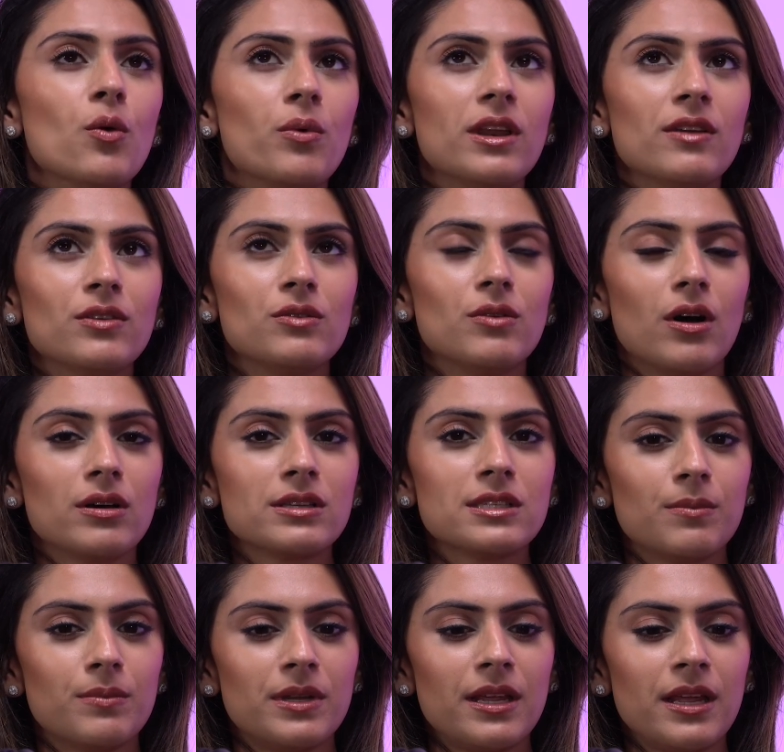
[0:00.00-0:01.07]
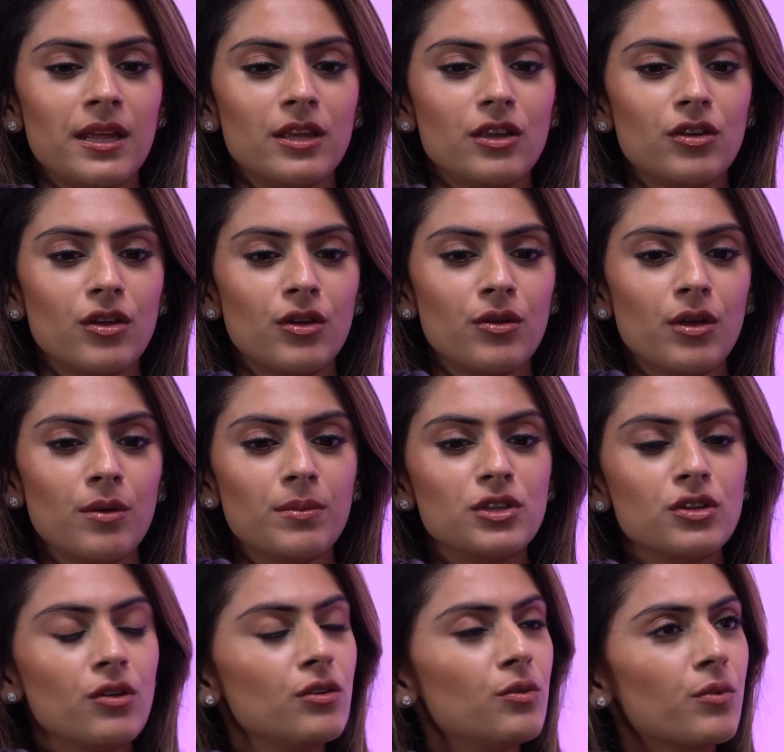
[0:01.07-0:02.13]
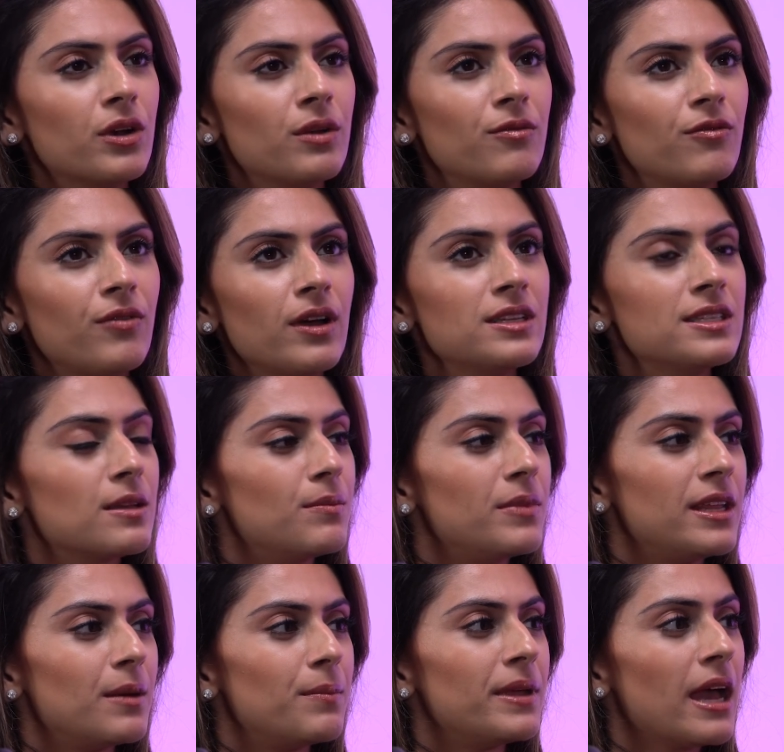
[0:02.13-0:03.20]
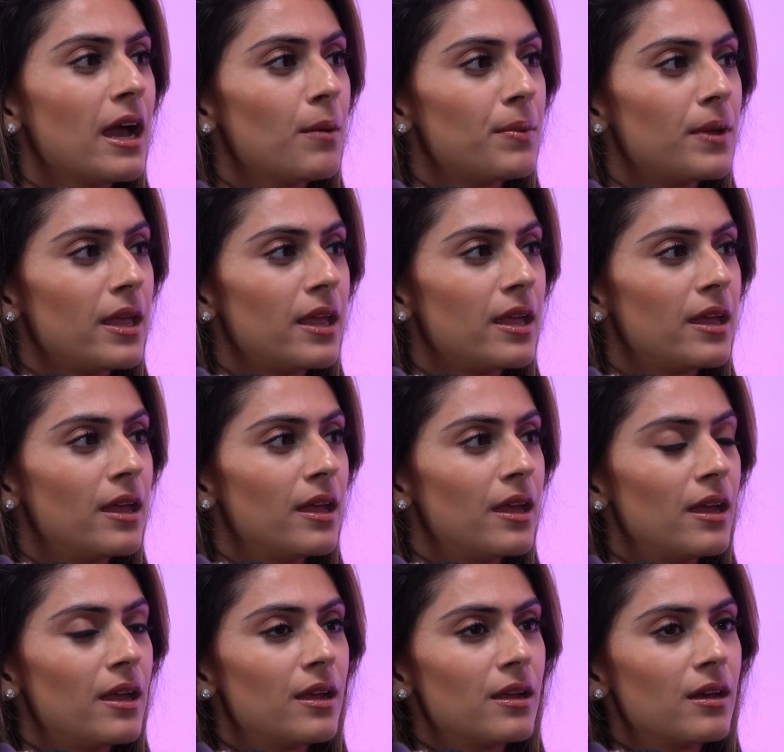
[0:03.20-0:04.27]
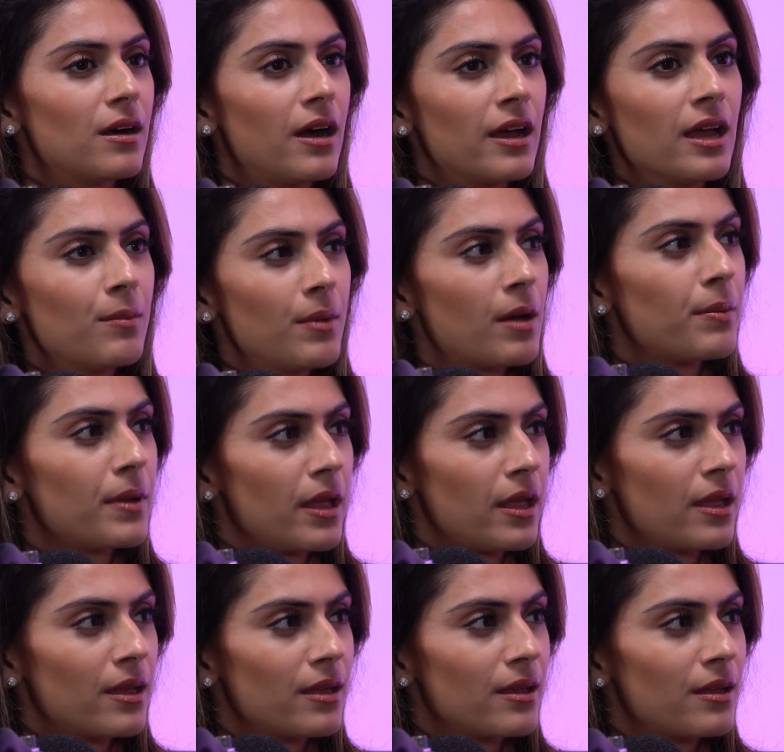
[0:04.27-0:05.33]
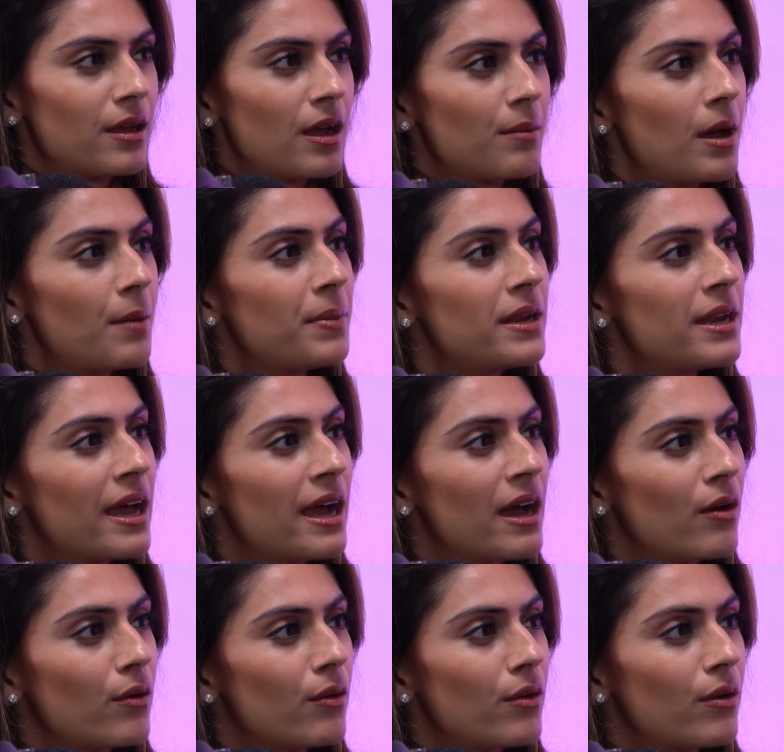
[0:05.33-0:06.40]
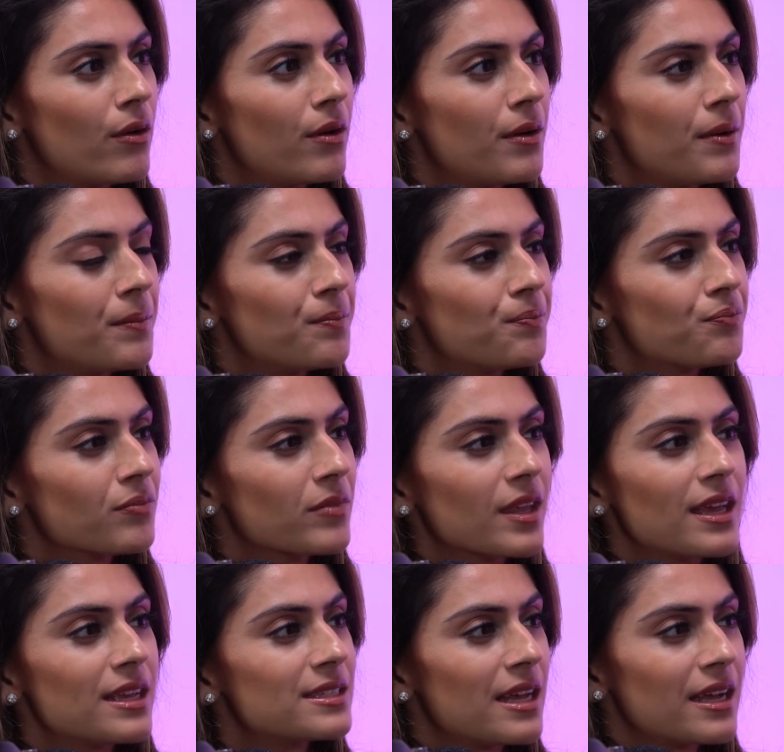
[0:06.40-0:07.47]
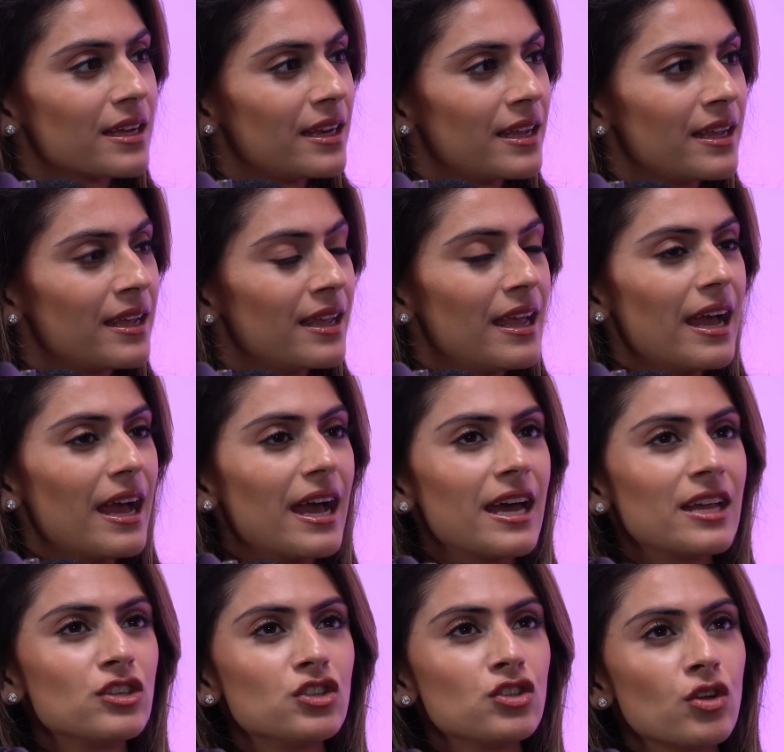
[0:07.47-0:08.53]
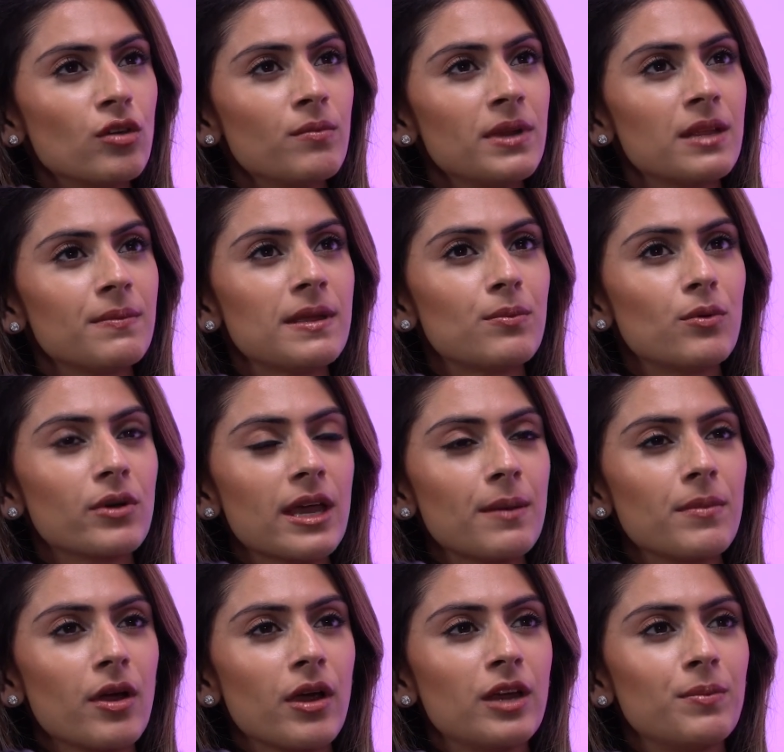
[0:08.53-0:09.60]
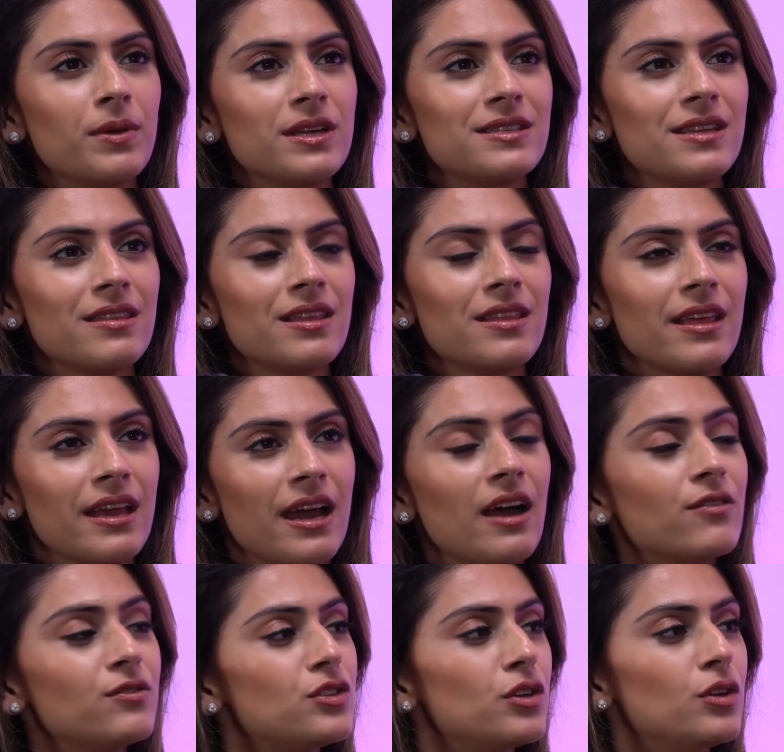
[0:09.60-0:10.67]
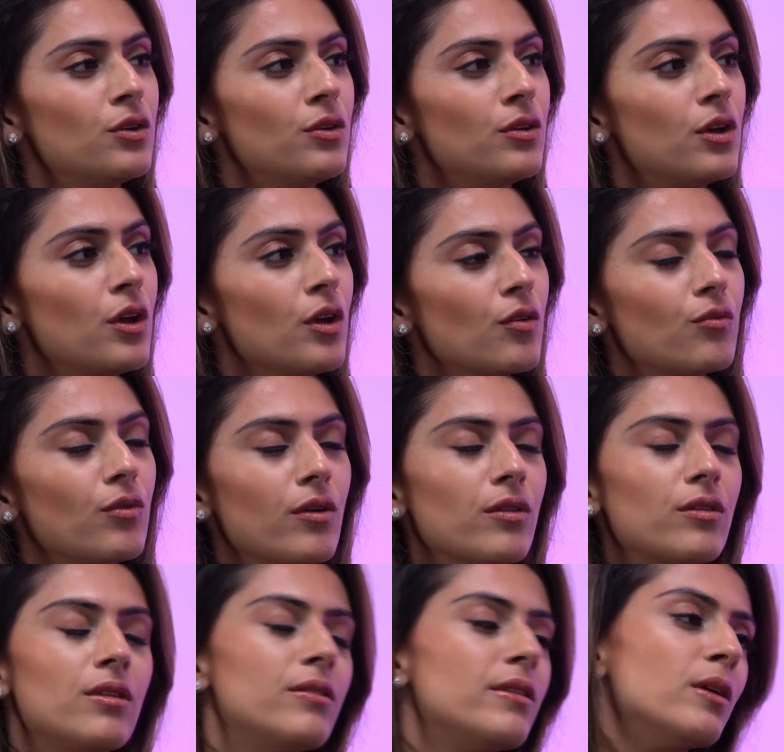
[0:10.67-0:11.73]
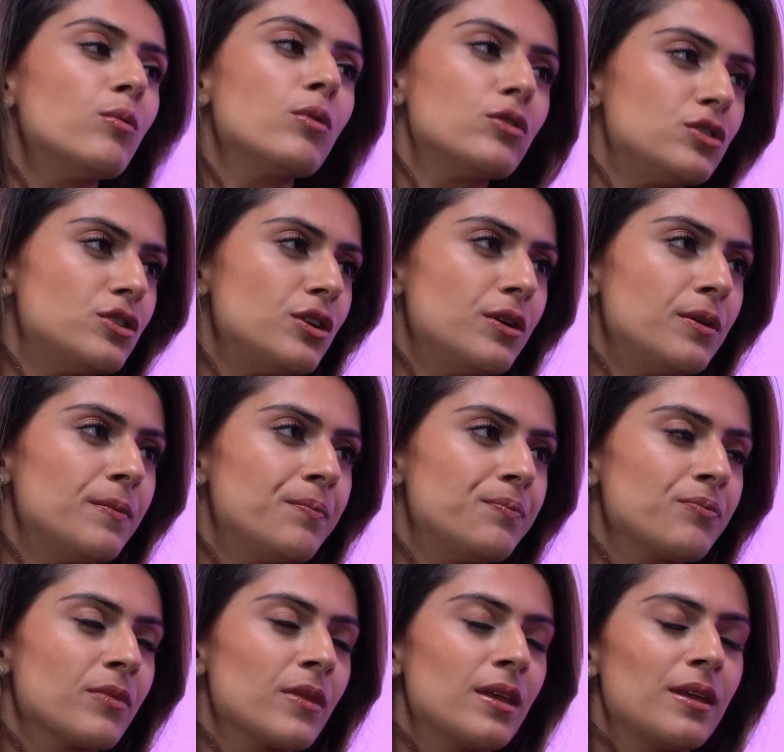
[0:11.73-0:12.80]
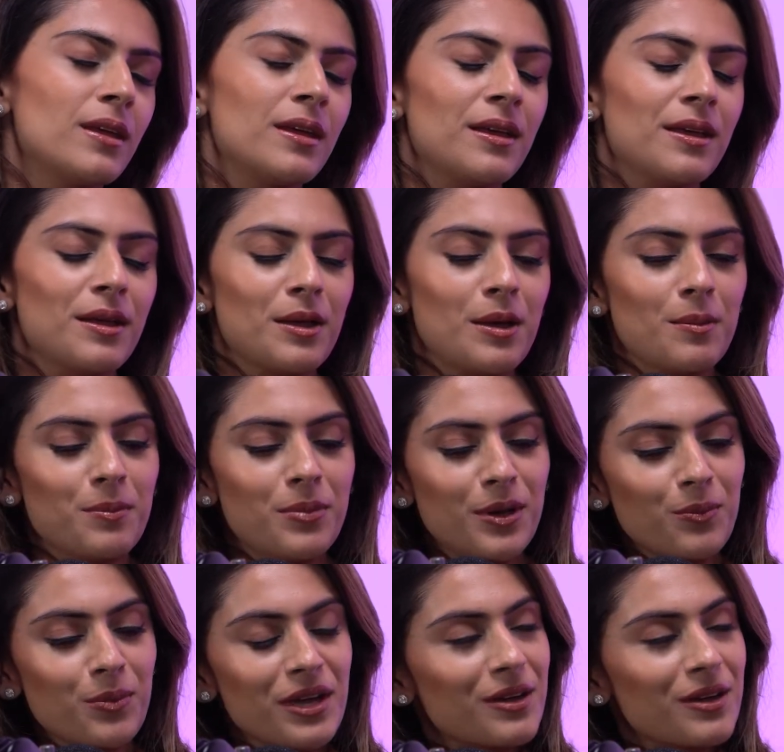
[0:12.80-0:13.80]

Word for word: Whenever you are somebody, you know, but don't you want to find somebody and be happy? I am happy. Happy's I'm happy now. not defined by marriage. Exactly. Only marriage. And so many people get married because they think they have to rather than they want to. Yeah. But with,